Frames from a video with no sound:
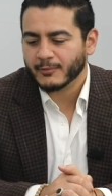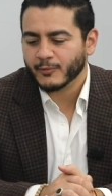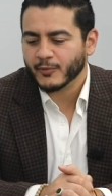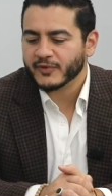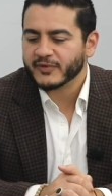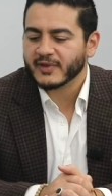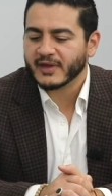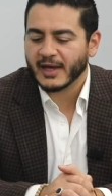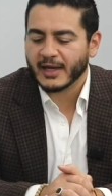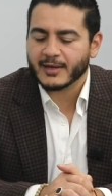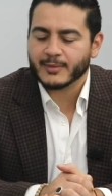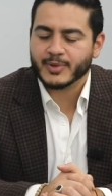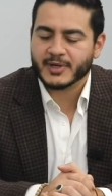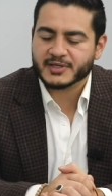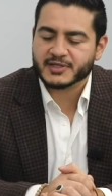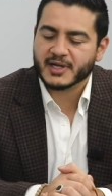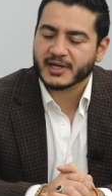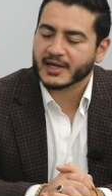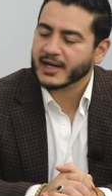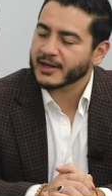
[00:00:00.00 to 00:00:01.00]
was the kind of
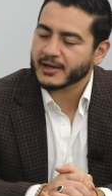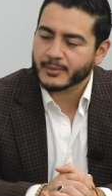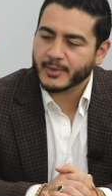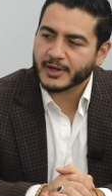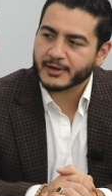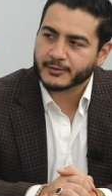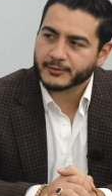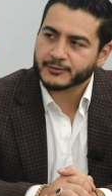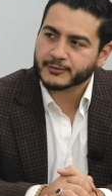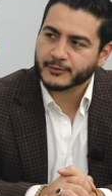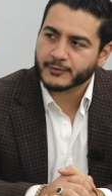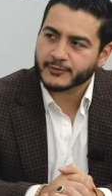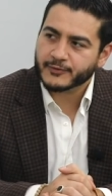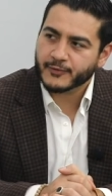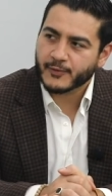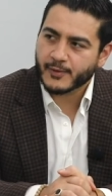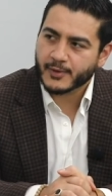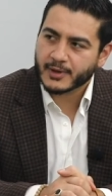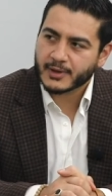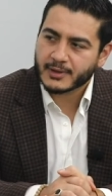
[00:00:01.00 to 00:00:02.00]
patient I got into medical school
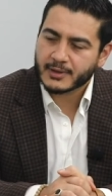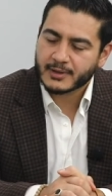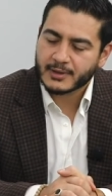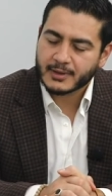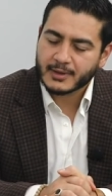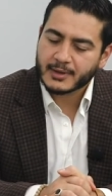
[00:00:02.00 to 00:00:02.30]
for,